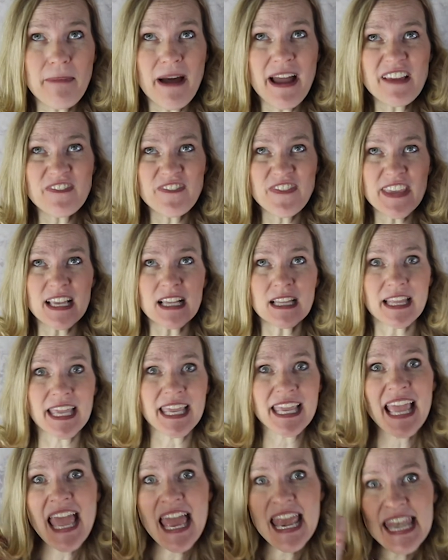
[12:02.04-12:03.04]
I
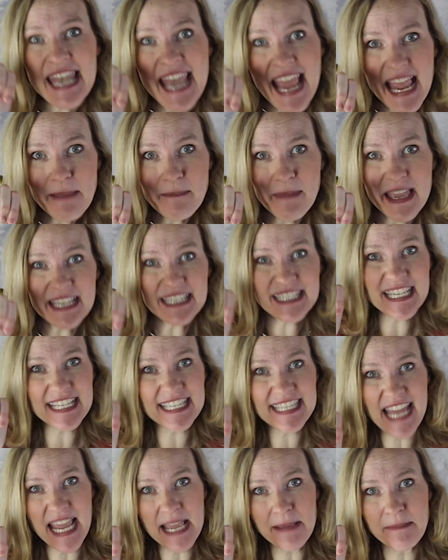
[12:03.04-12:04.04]
feeling? Name it to
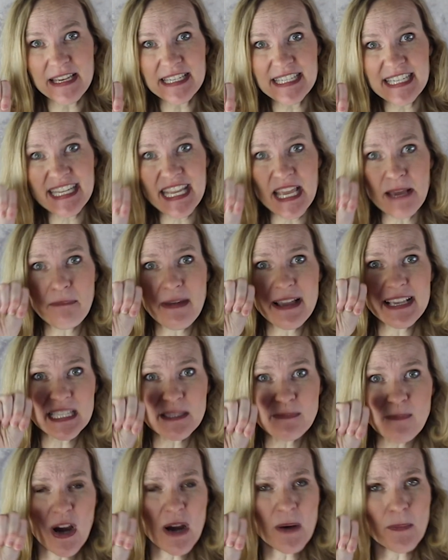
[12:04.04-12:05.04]
tame it to get my
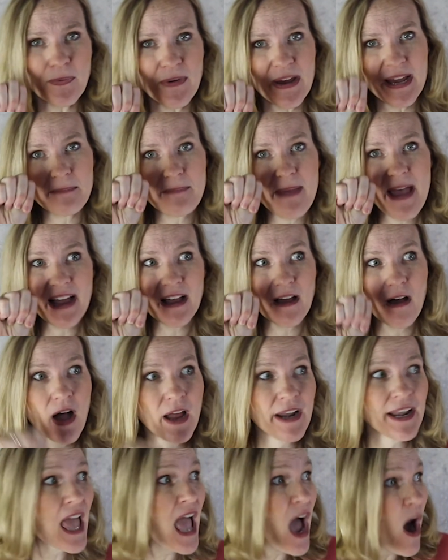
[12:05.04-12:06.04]
smart brain back
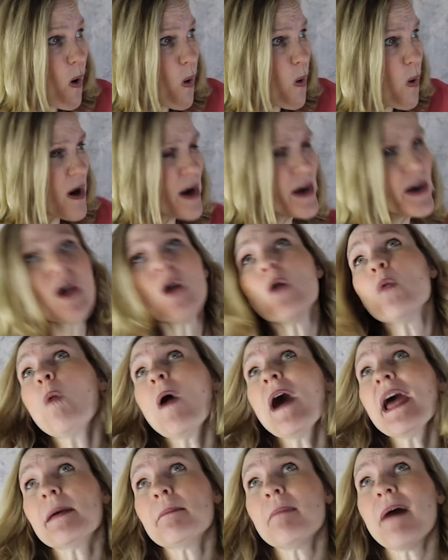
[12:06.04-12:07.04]
on. Or,
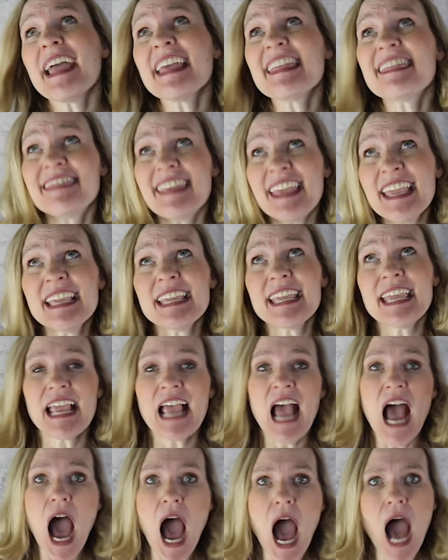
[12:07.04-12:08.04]
what am I thinking?
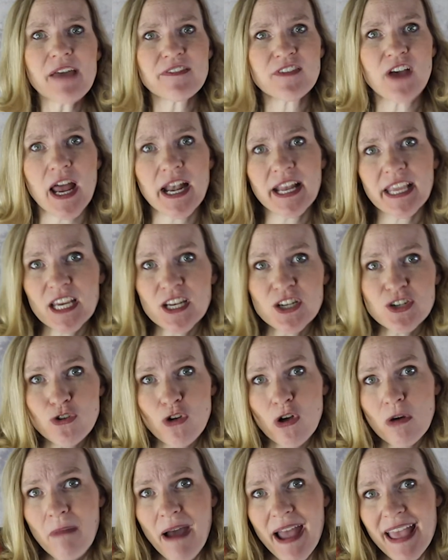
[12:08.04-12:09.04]
I've got to
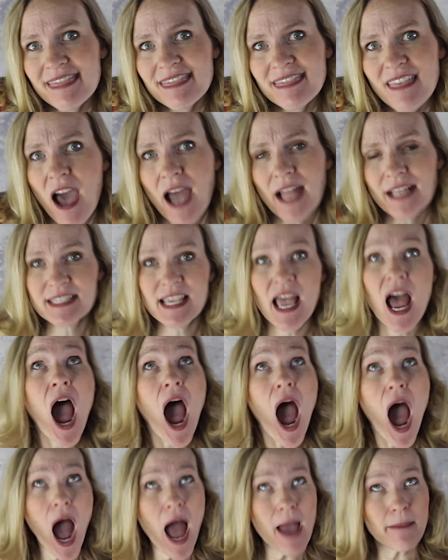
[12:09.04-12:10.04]
control my thoughts.
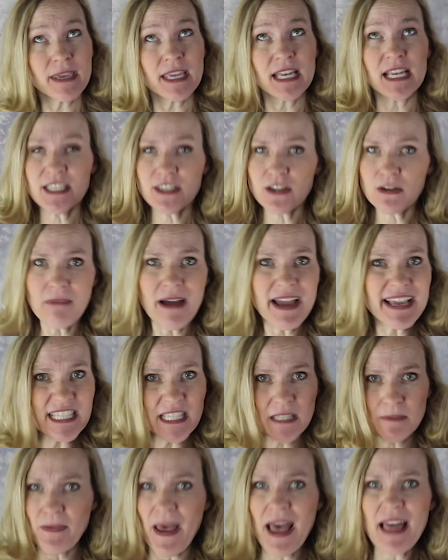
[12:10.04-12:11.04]
I'm going to do my
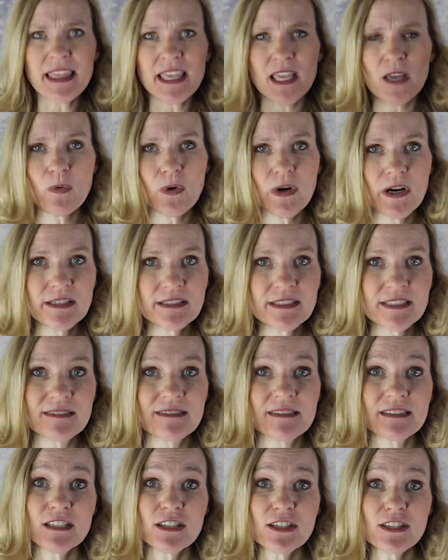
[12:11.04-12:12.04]
spelling words.
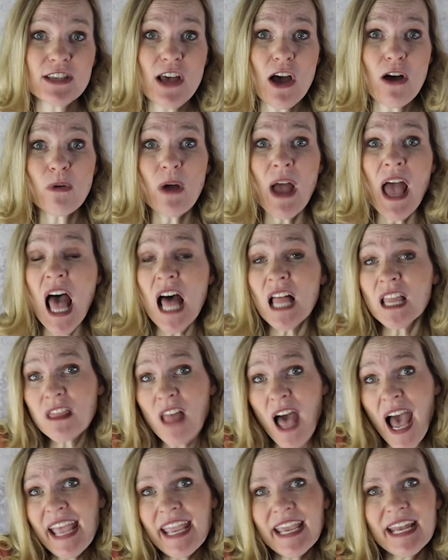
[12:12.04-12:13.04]
So,
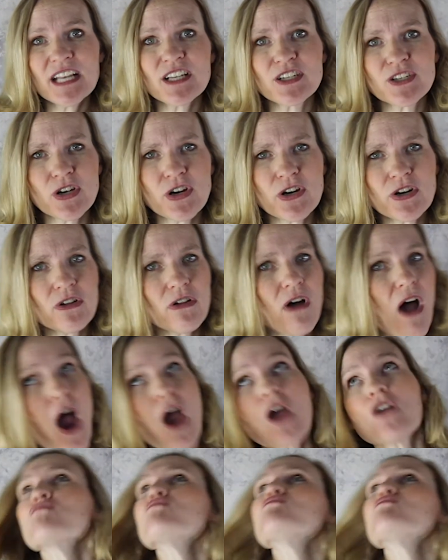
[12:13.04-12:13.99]
lion and turtle are